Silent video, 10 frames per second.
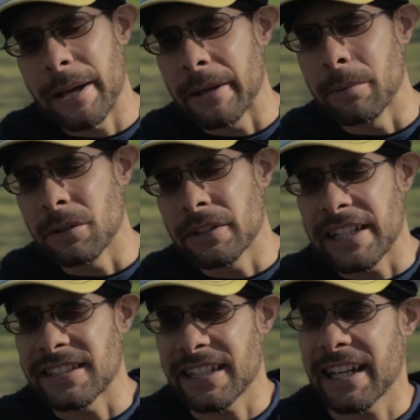pebbled
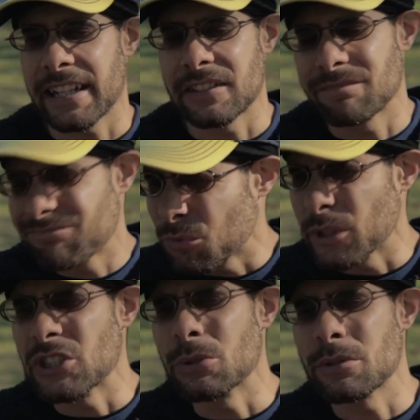as I
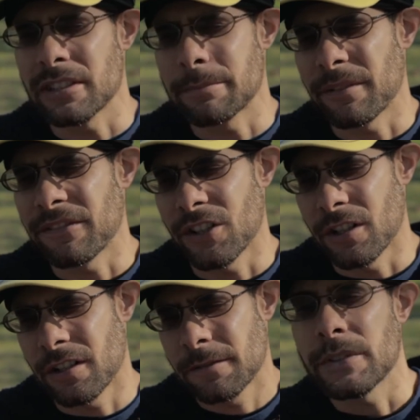would usually prefer.